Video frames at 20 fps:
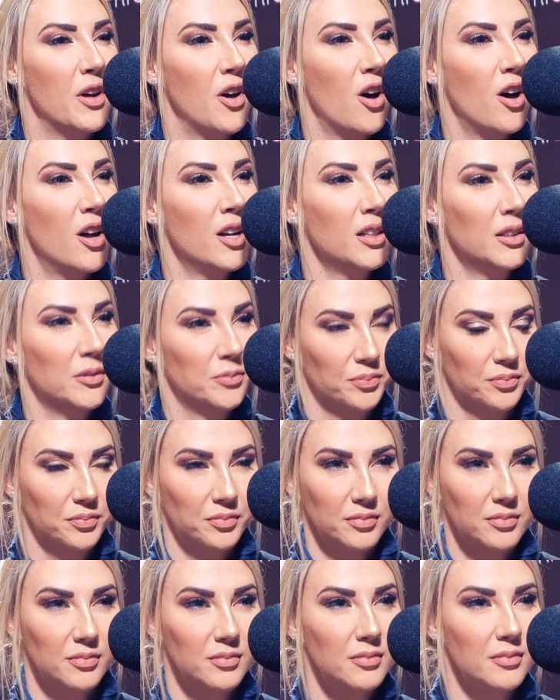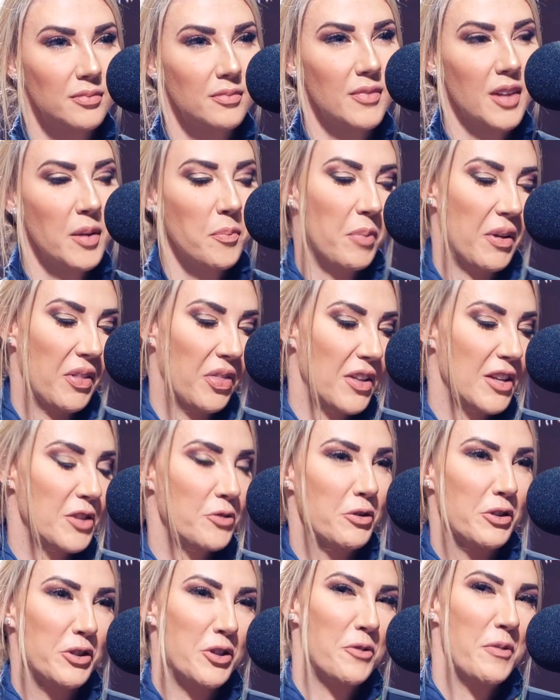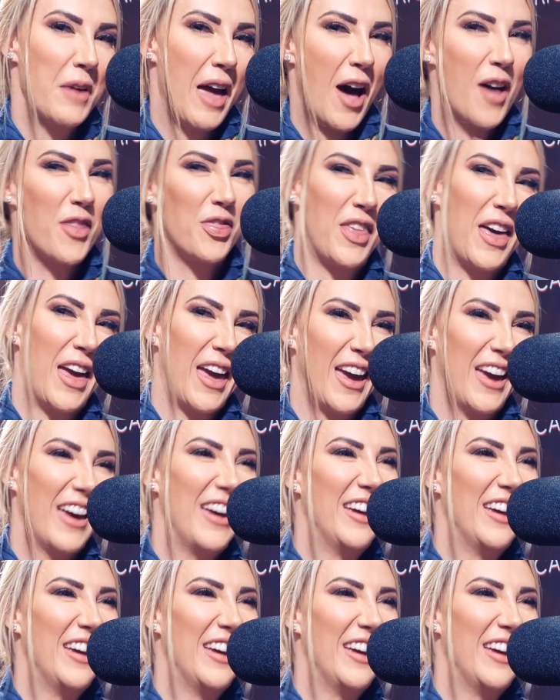gone, but this will still be out there.